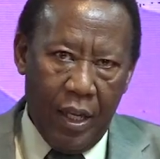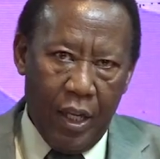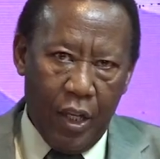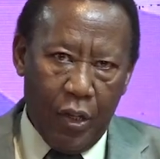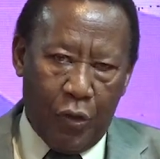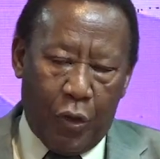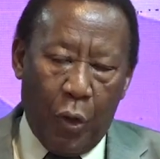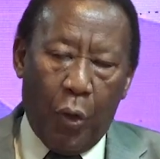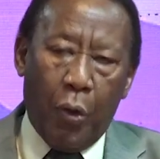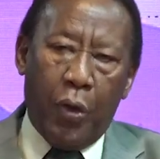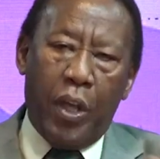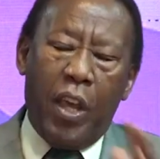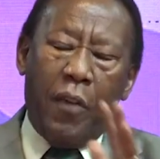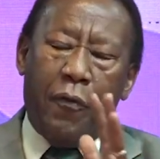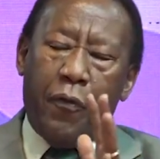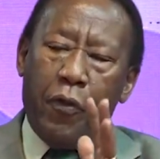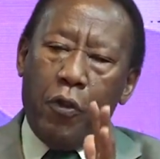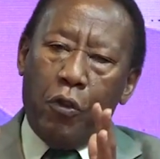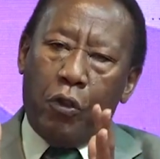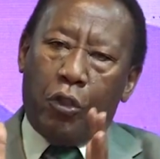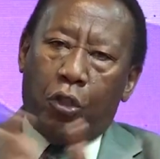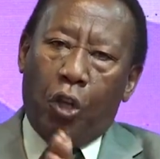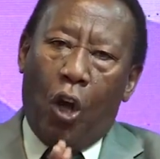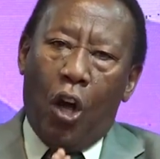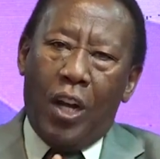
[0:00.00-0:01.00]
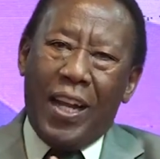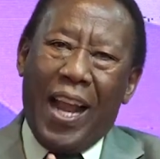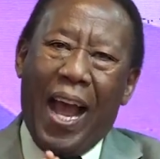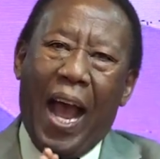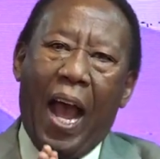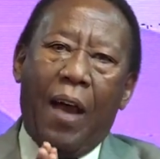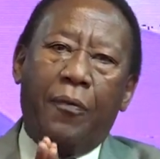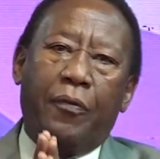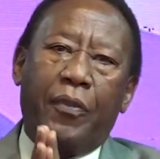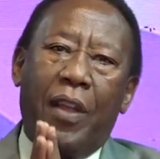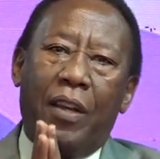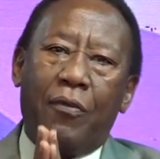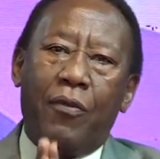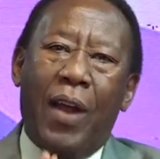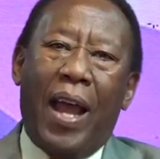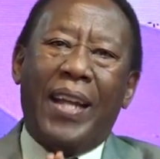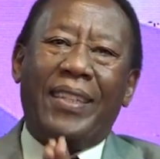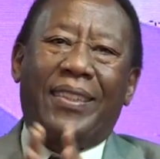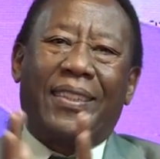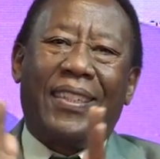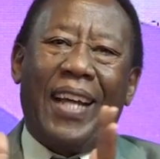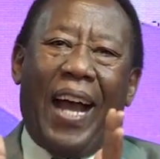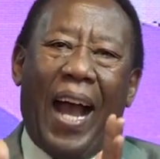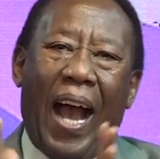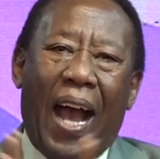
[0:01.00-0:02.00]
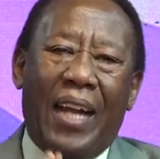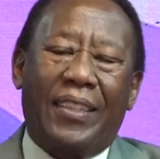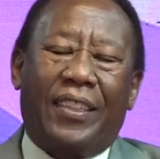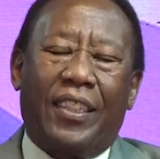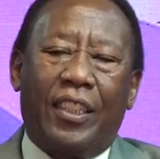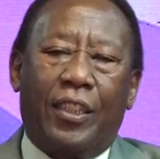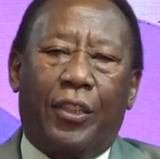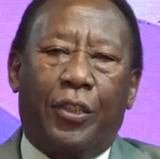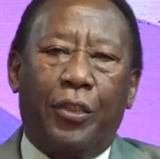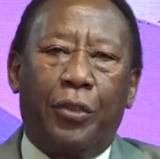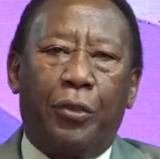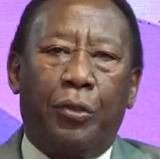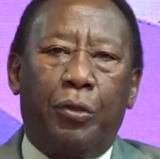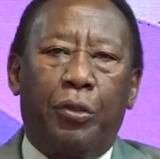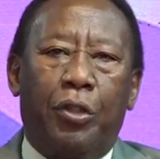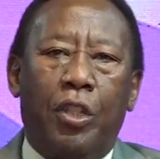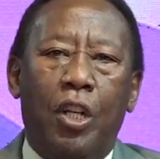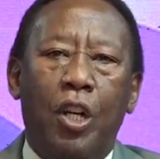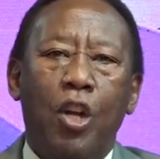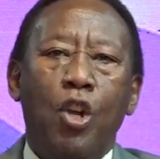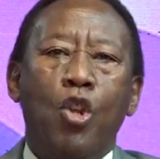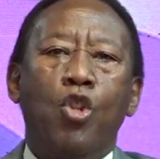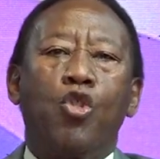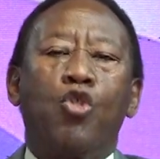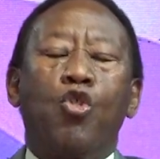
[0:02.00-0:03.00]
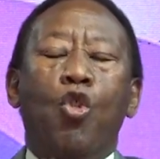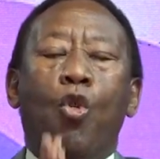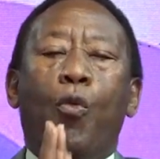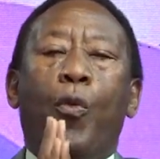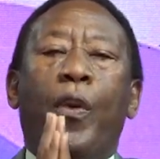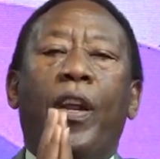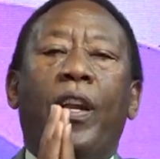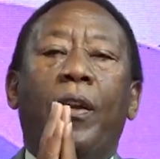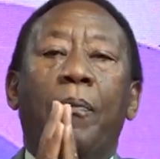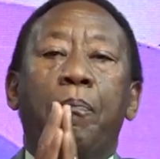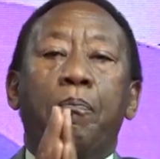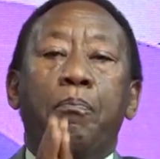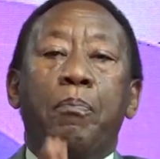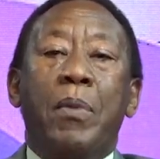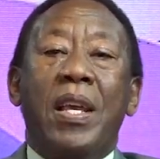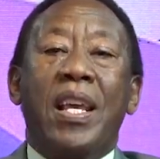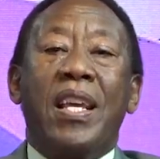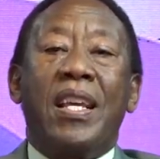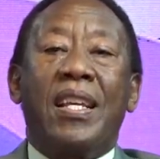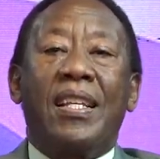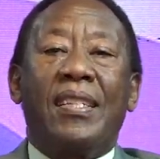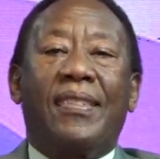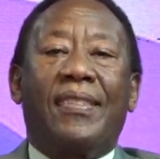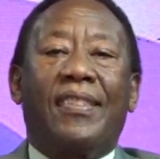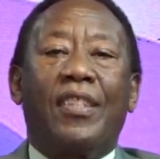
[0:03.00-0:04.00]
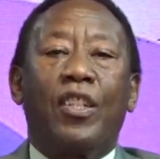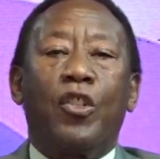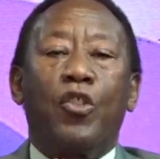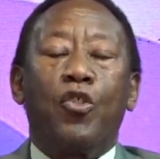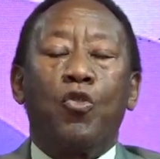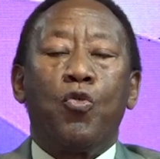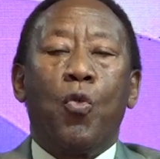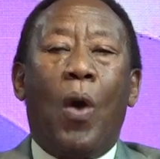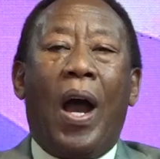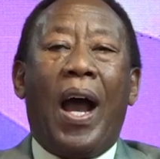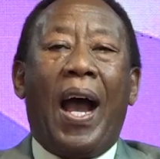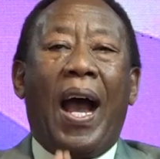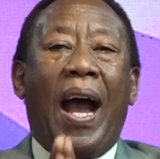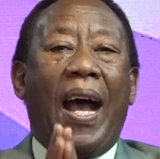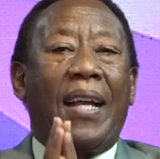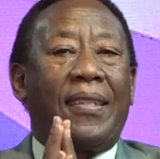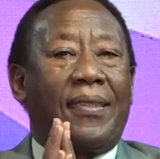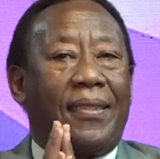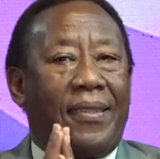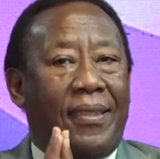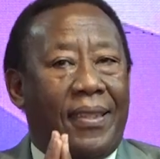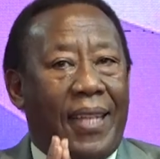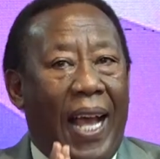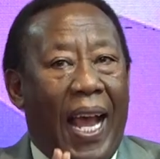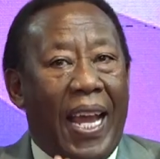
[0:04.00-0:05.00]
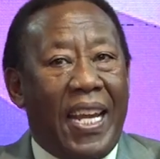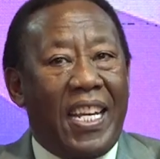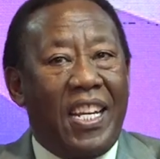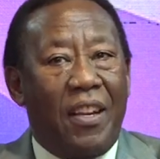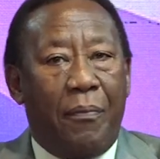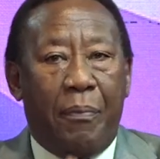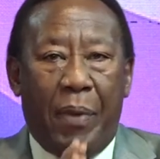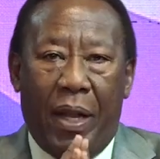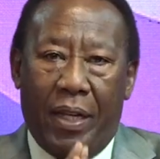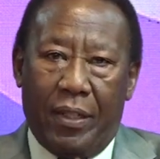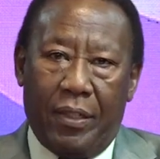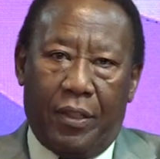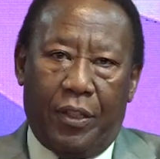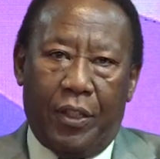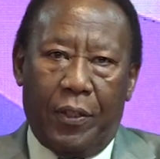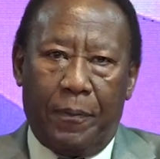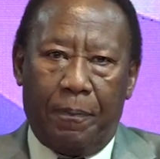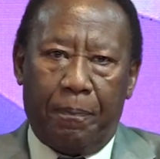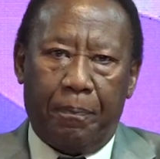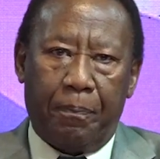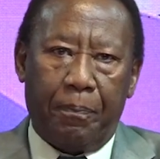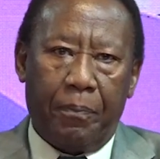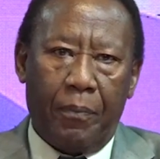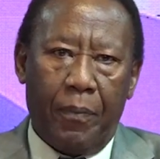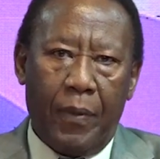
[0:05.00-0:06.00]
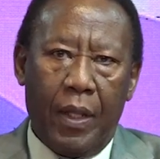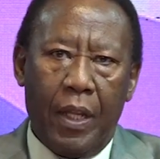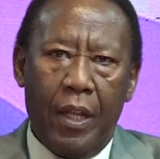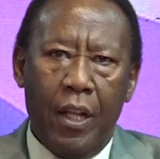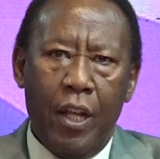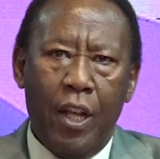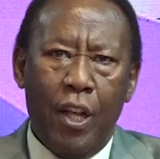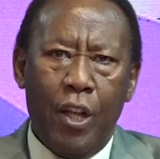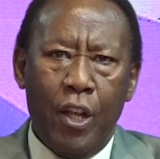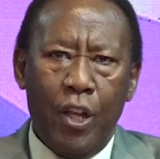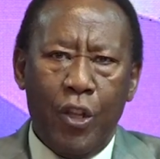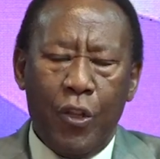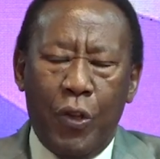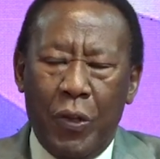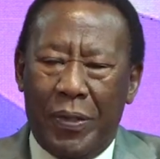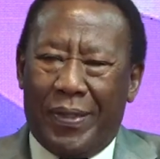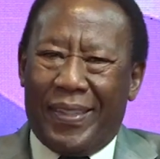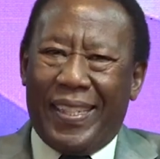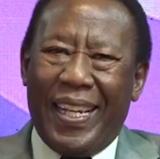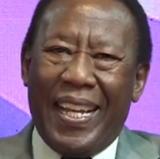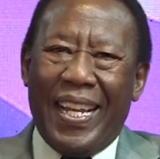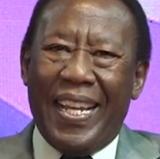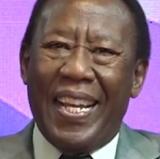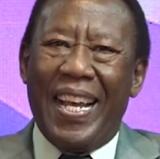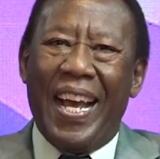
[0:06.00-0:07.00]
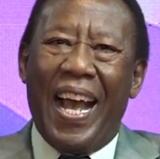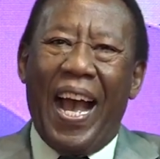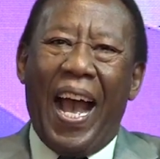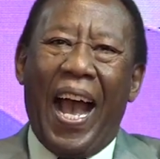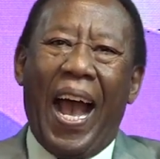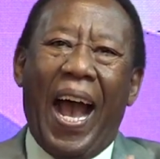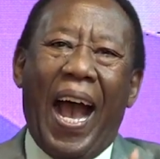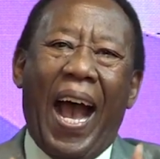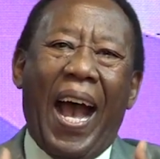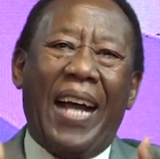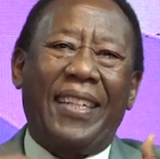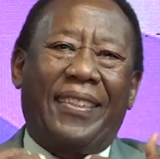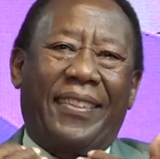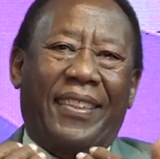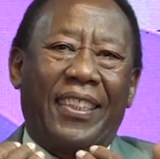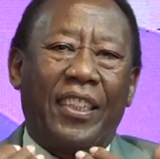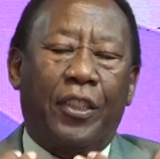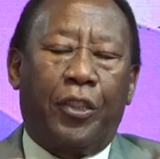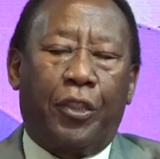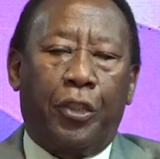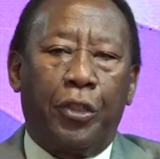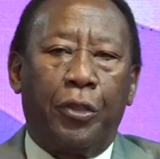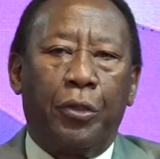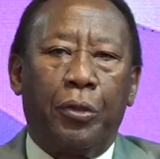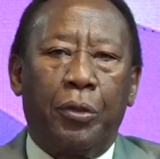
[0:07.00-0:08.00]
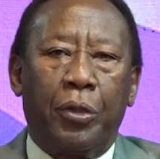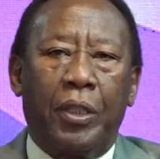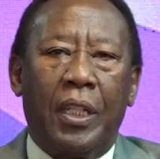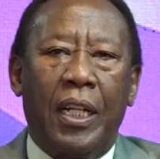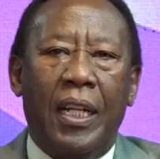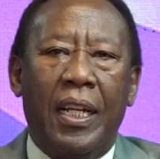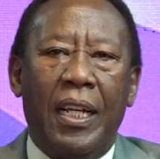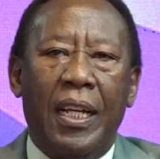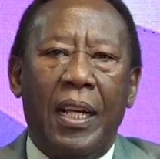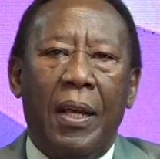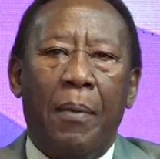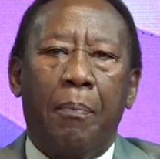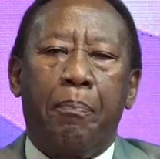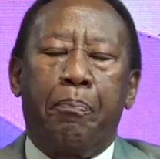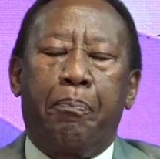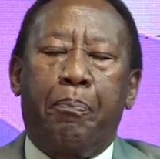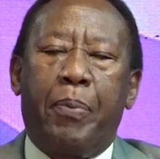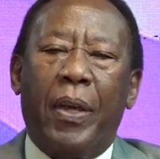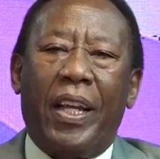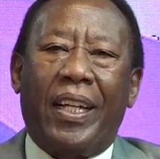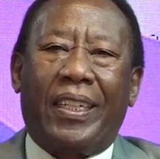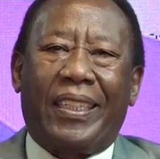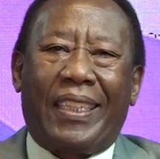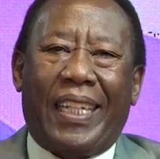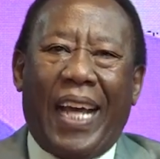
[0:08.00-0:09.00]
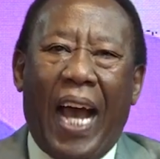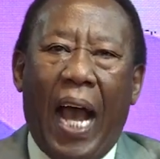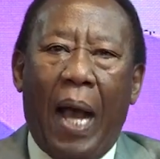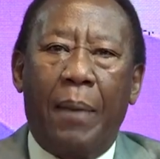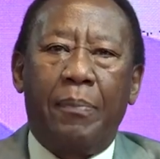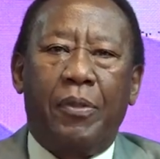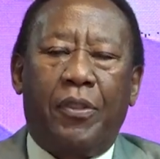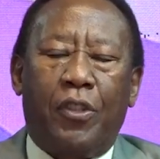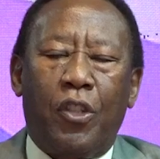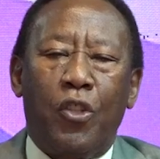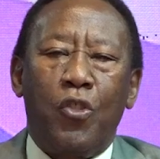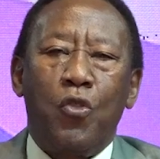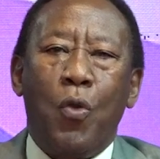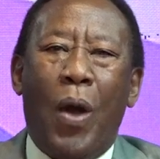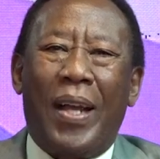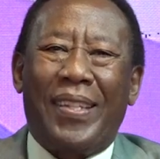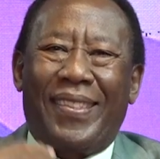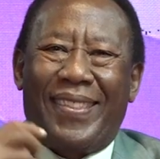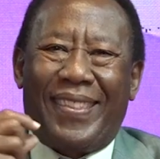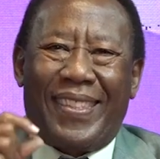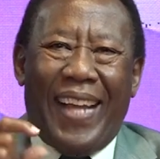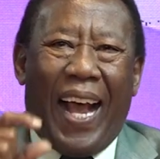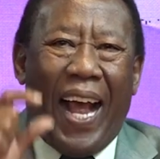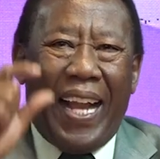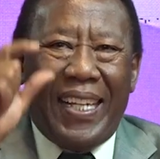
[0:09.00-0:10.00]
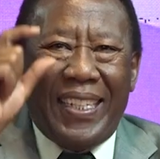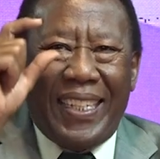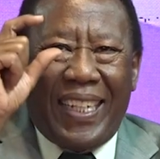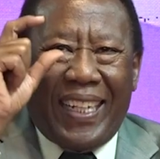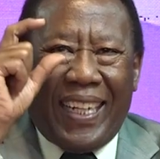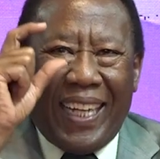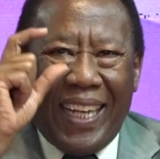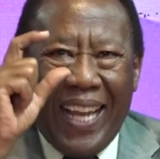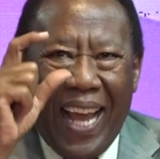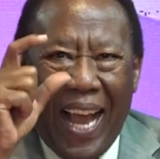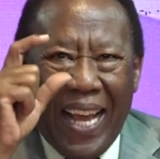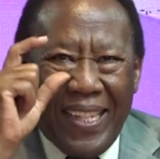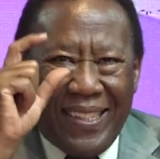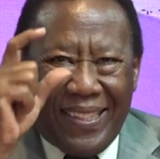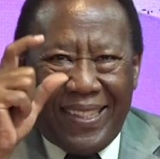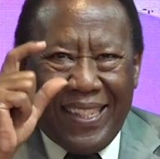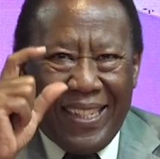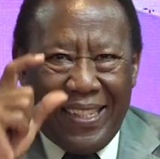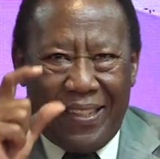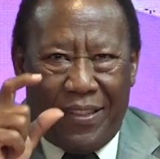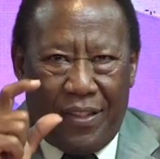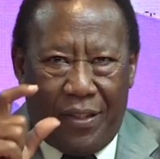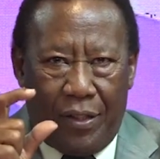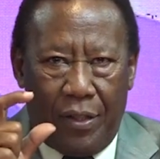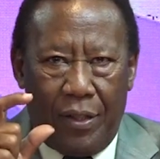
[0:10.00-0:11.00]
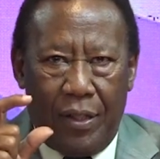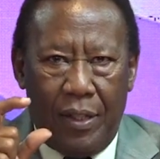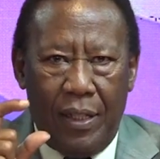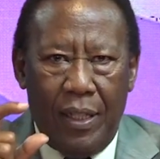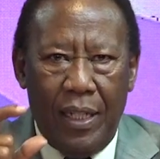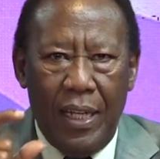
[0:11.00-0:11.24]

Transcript: So if you don't have the right attitude, you will miss your assignment. You see, attitude becomes your sunglasses.